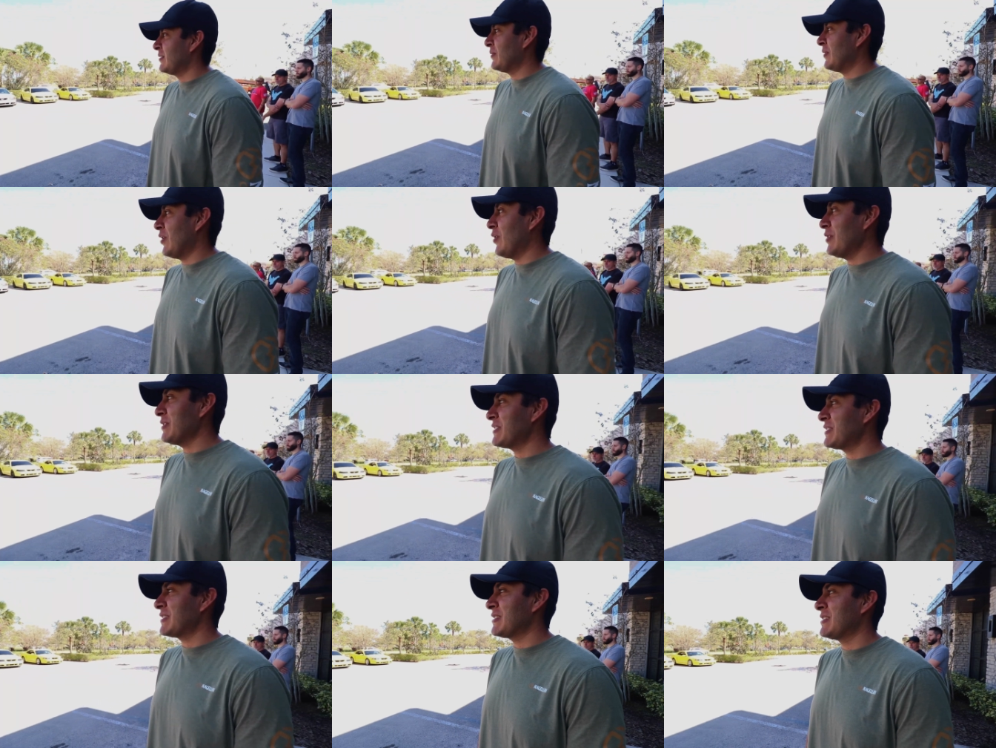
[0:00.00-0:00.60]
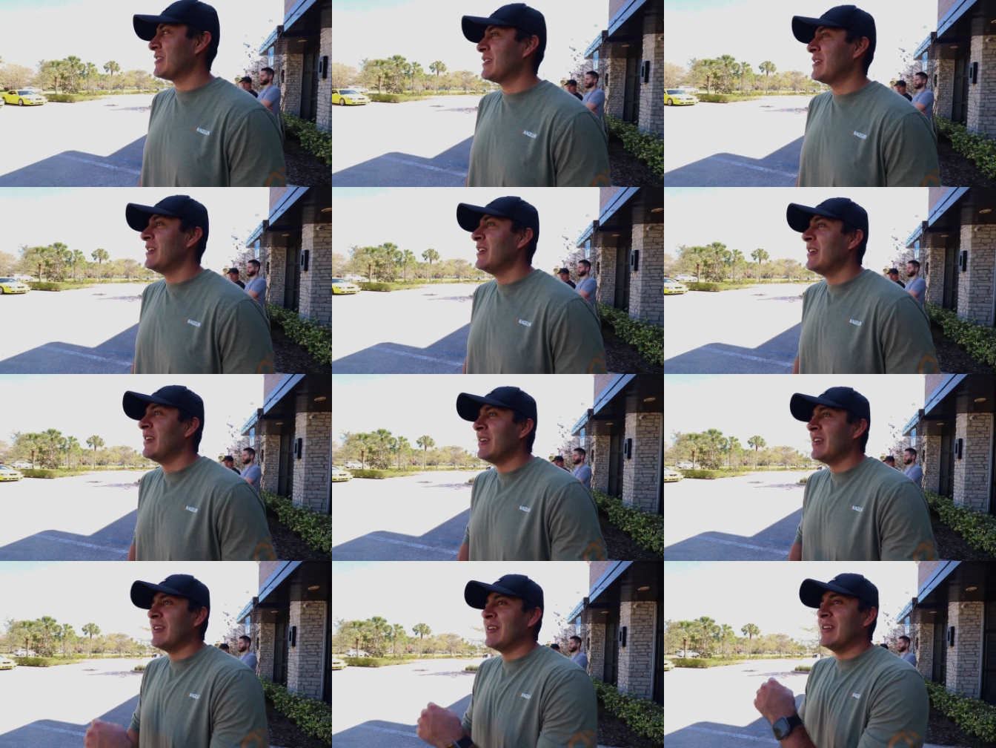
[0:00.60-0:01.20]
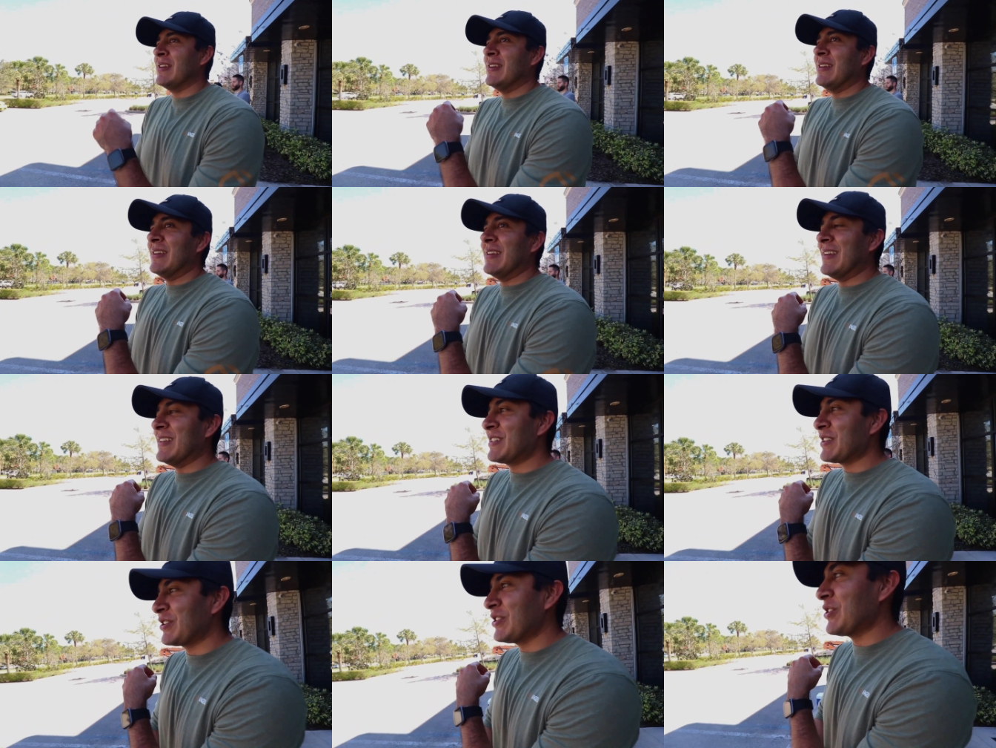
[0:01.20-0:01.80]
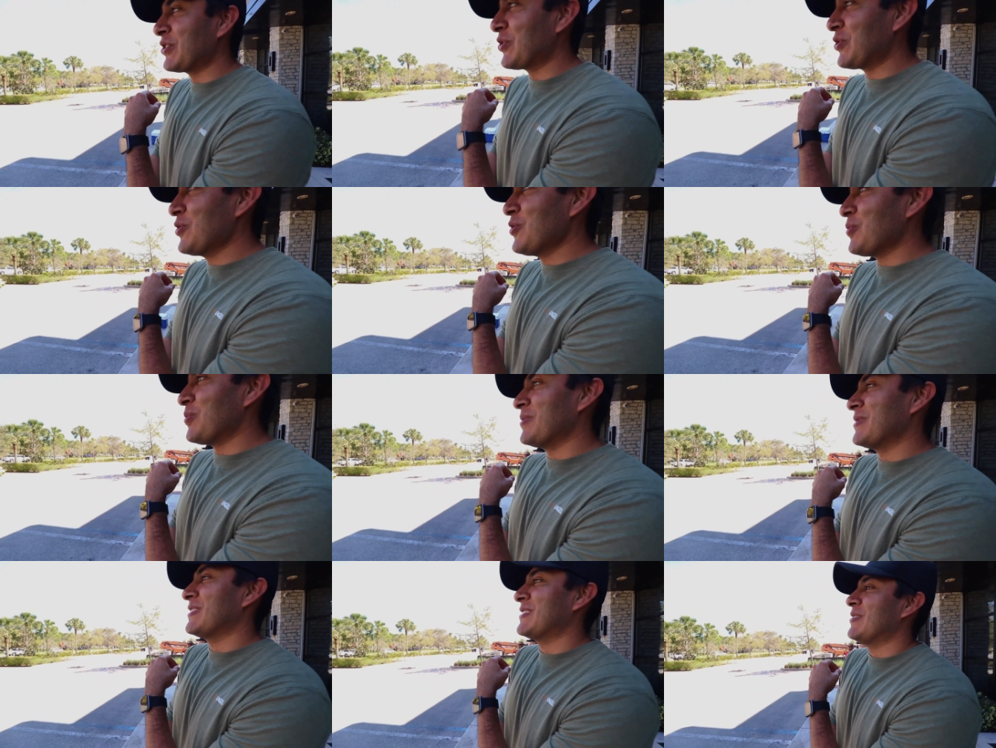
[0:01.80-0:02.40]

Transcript: No, I, I need I need to get your thoughts. It's a good group.